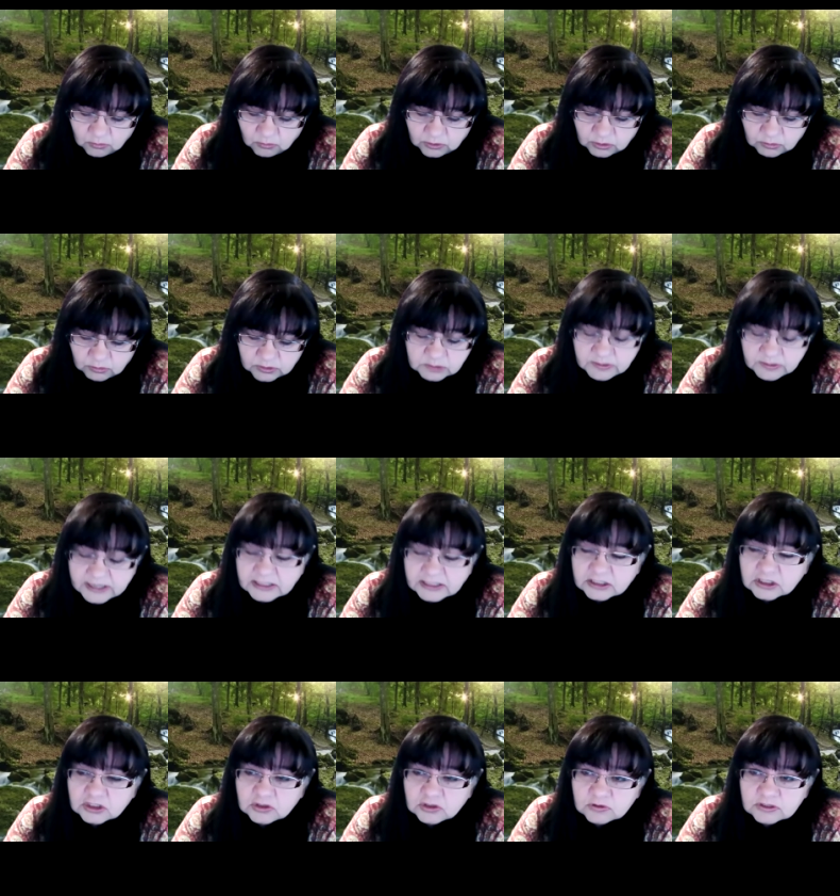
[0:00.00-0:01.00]
with respect
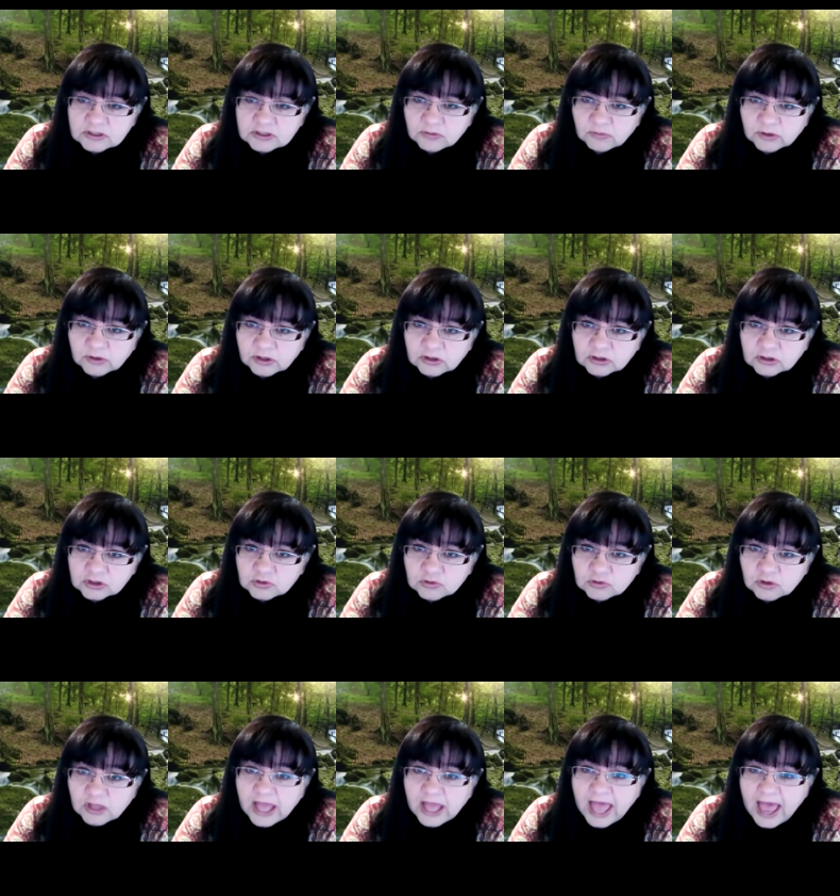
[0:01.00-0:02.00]
to students that were your
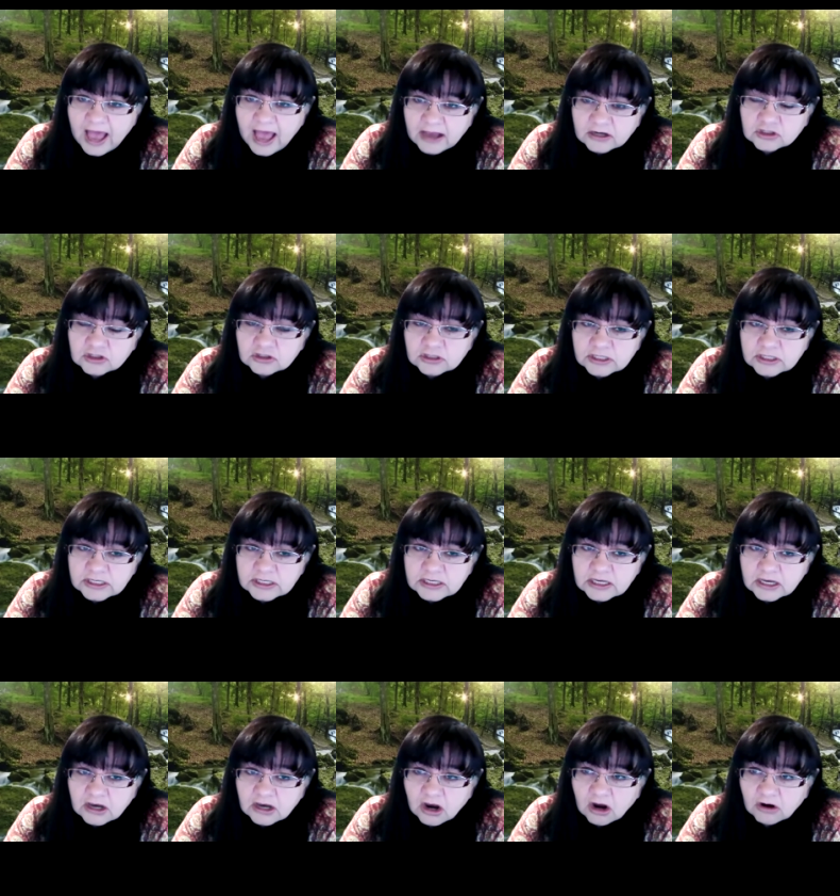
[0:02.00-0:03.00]
school
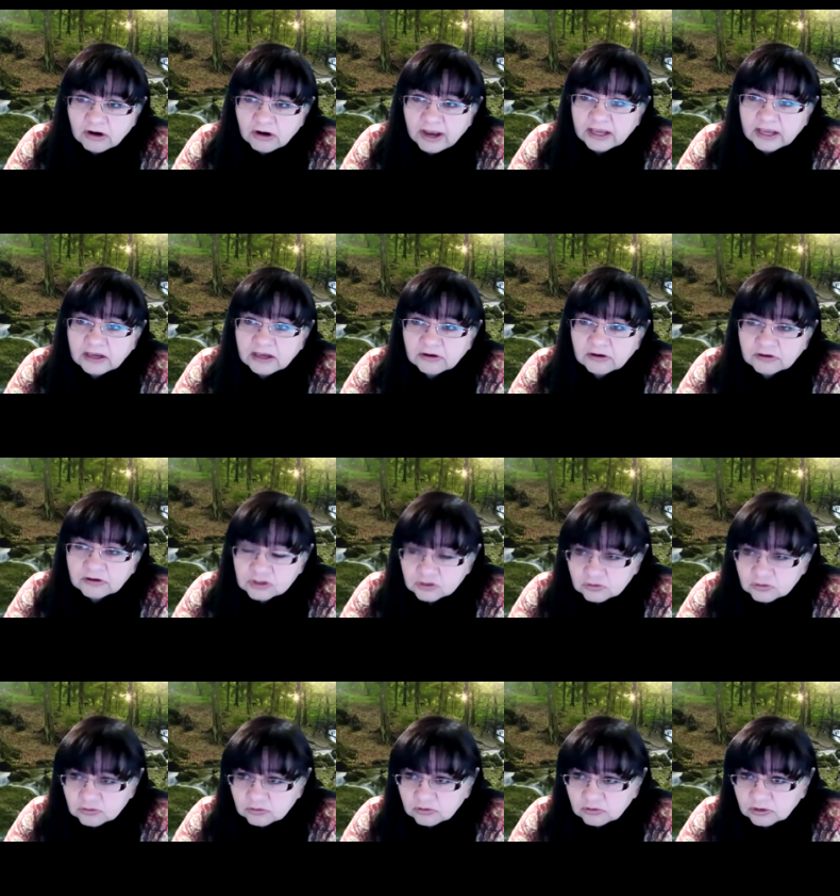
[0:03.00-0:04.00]
actually are at your
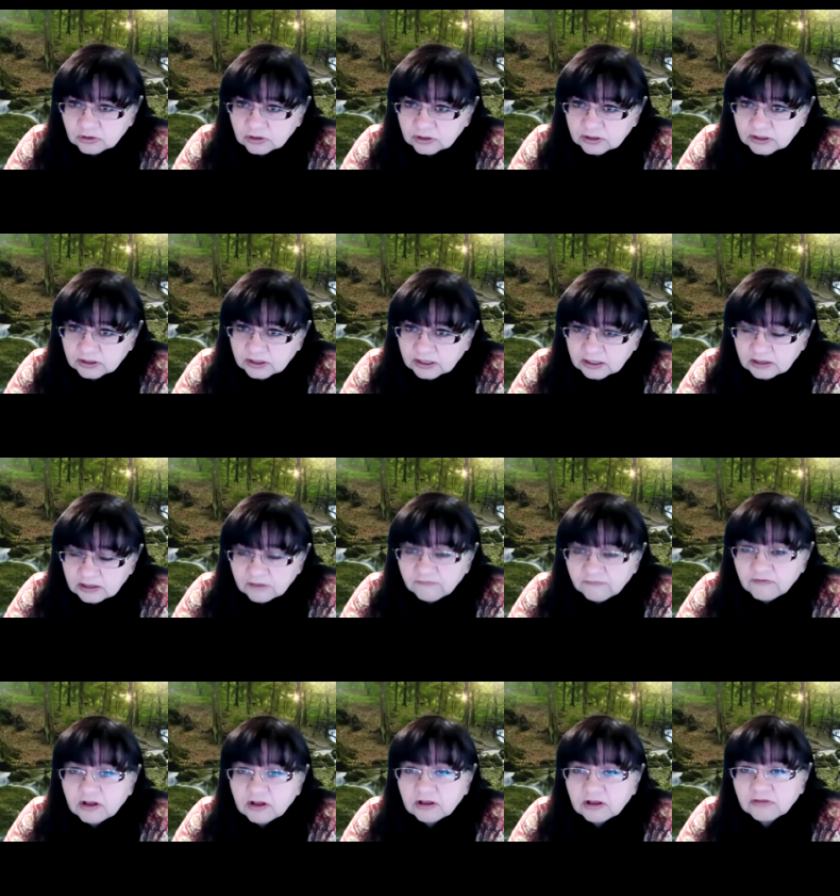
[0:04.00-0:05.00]
school in the
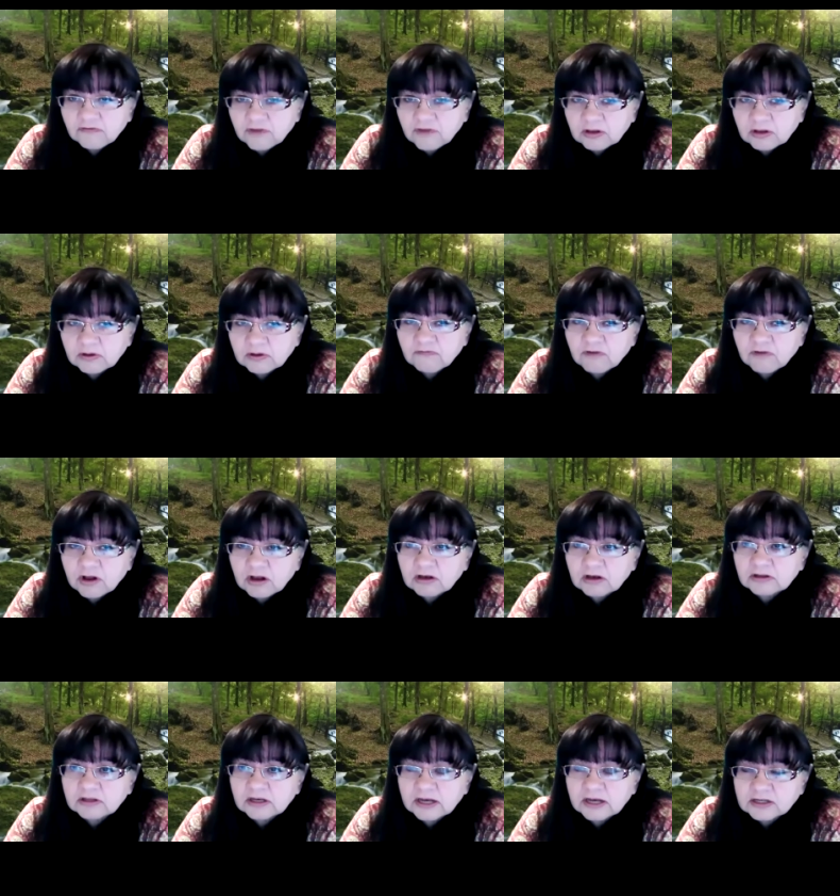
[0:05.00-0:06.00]
following
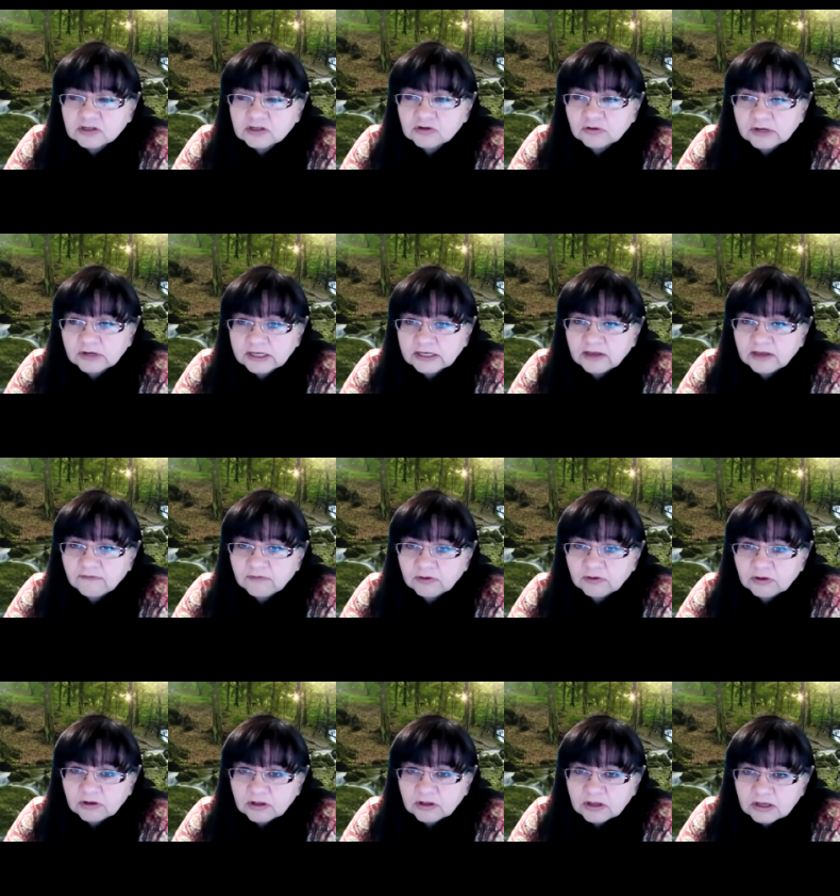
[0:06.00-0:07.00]
fall at the next grade
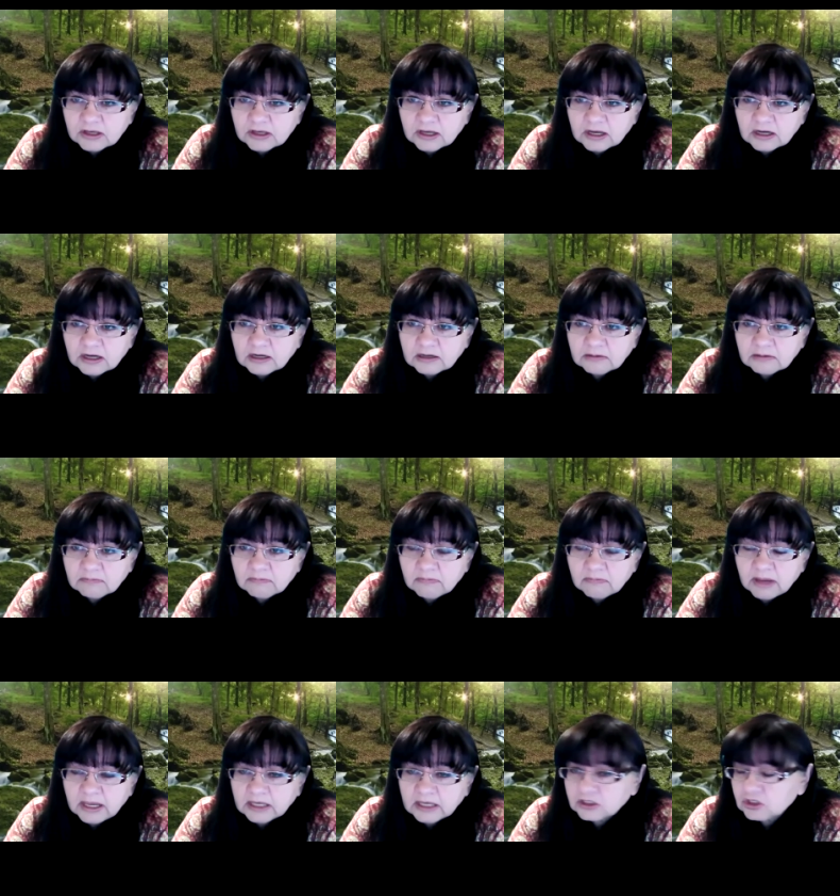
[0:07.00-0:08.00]
level,
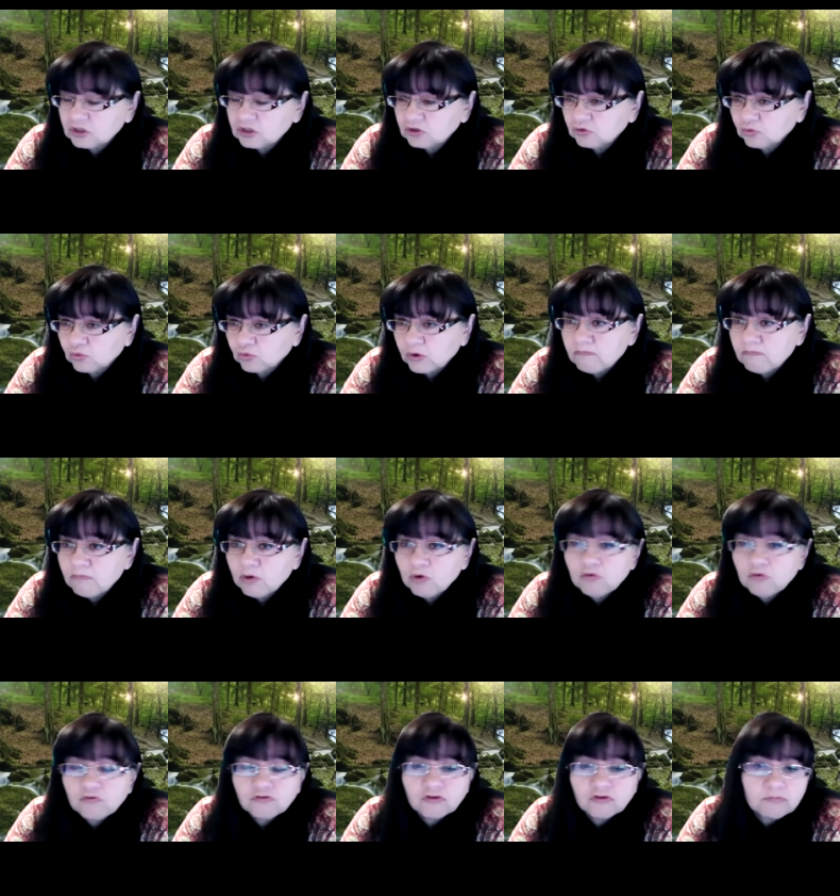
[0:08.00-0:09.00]
and to
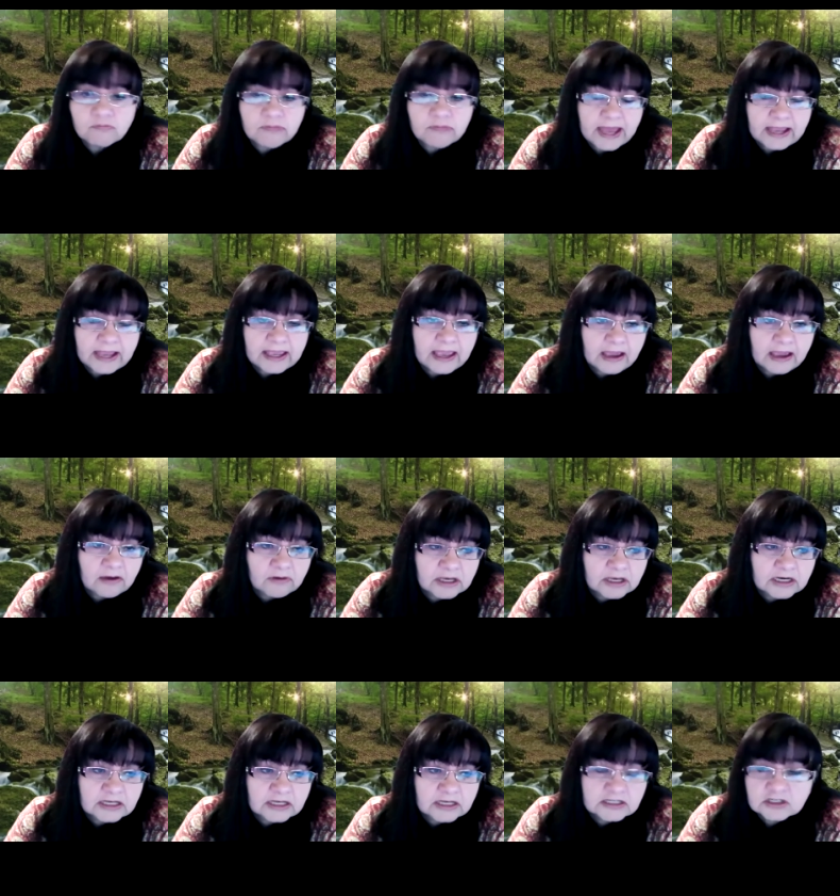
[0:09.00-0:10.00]
remove from that
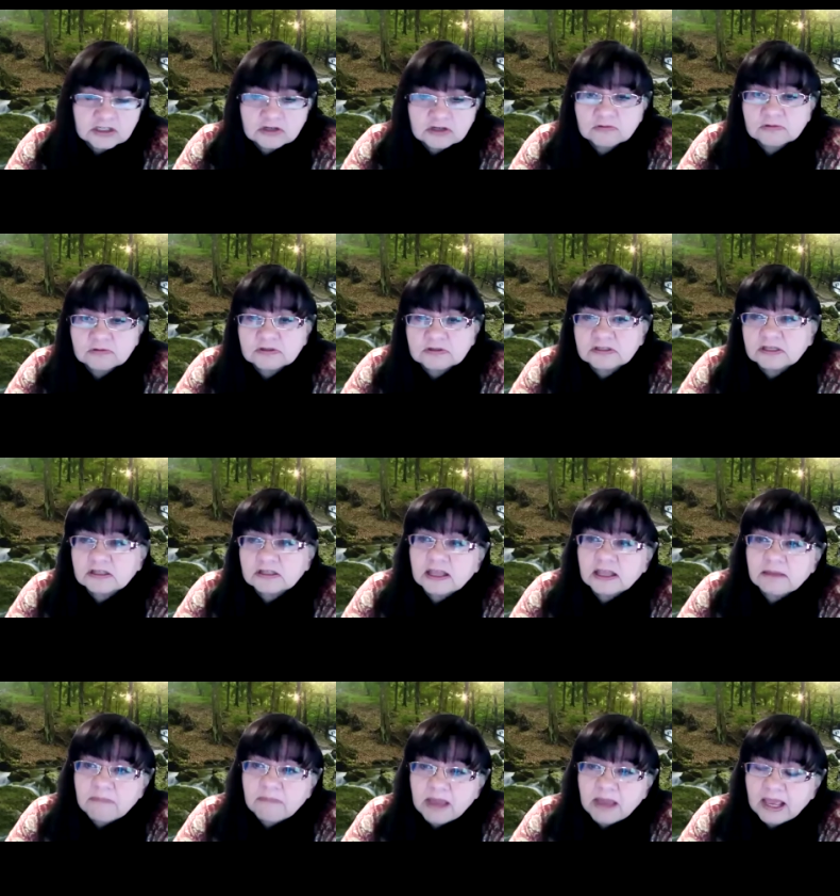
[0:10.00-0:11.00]
count any students that
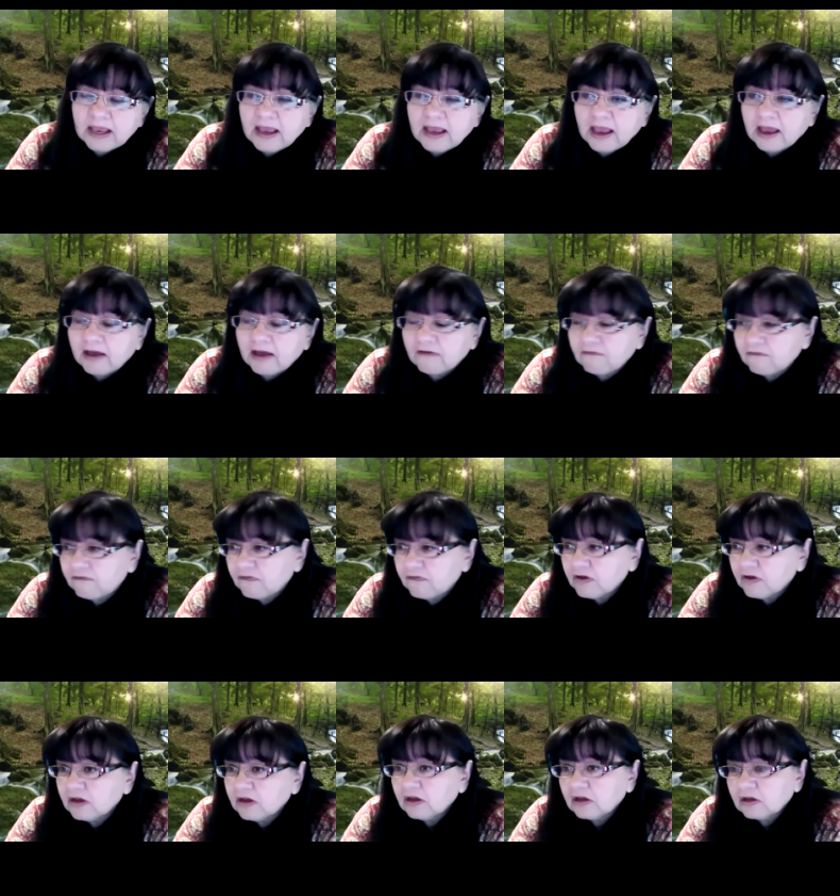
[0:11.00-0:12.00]
they may have
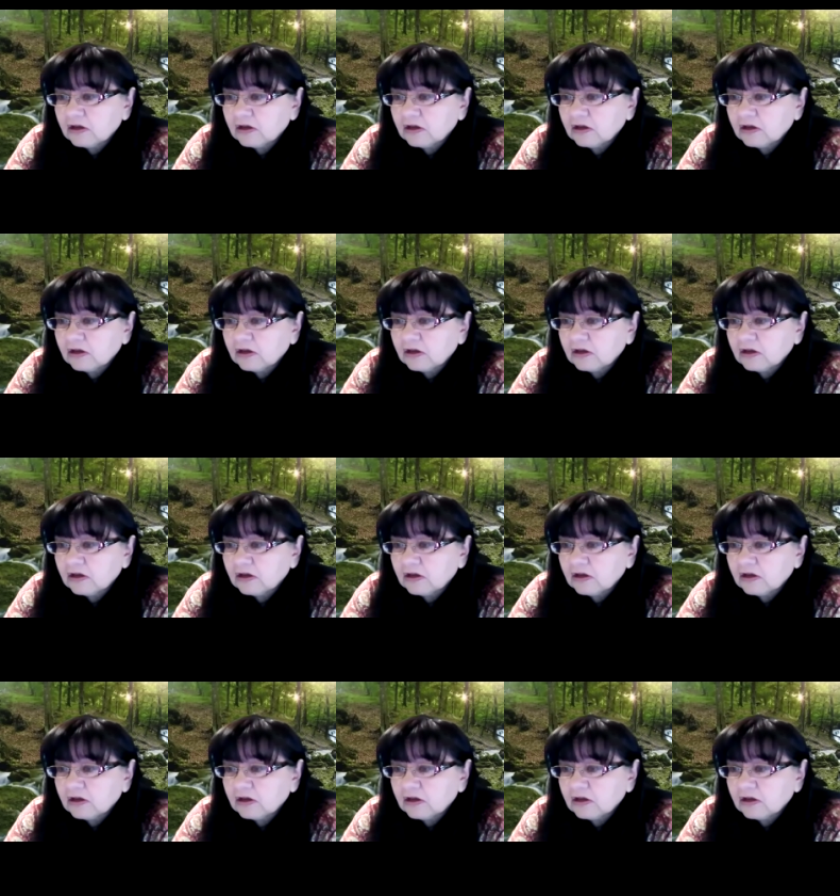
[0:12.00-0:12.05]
